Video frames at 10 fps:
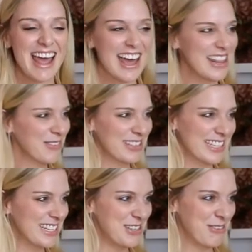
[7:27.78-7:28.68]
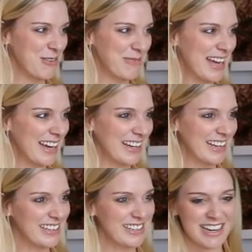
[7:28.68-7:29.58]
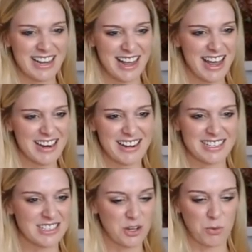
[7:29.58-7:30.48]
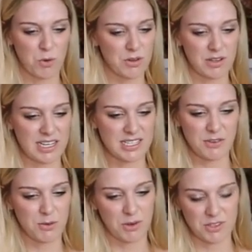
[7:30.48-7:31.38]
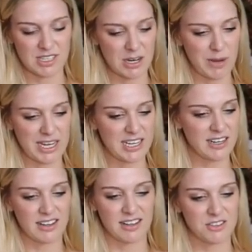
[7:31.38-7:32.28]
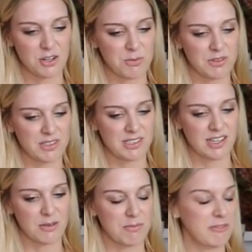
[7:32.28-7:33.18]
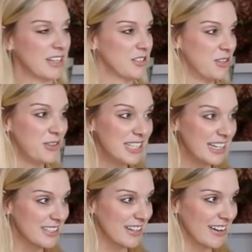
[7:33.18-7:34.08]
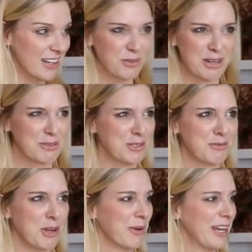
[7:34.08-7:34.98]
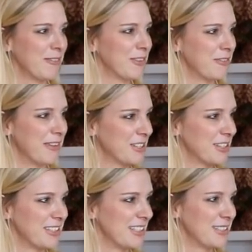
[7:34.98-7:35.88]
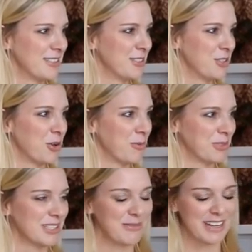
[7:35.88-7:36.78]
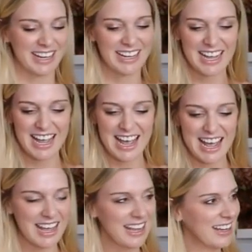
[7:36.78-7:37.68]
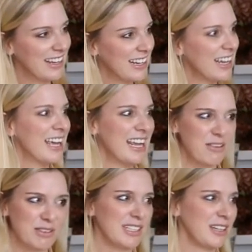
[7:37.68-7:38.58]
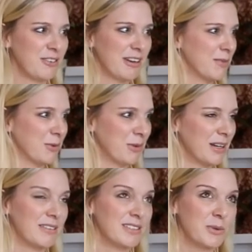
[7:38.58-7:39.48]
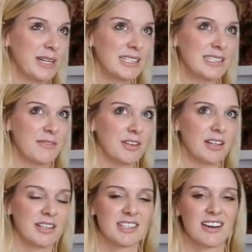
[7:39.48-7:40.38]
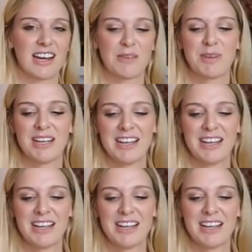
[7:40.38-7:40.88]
and then one day she wrote back, and mm. and I didn't know what the interview was, and I went in, and the job was um, fashion news editor. I thought I was sort of going in for the fashion assistant job or something. Yeah, an amazing job like that. It was incredible, and I was twenty-seven at the time.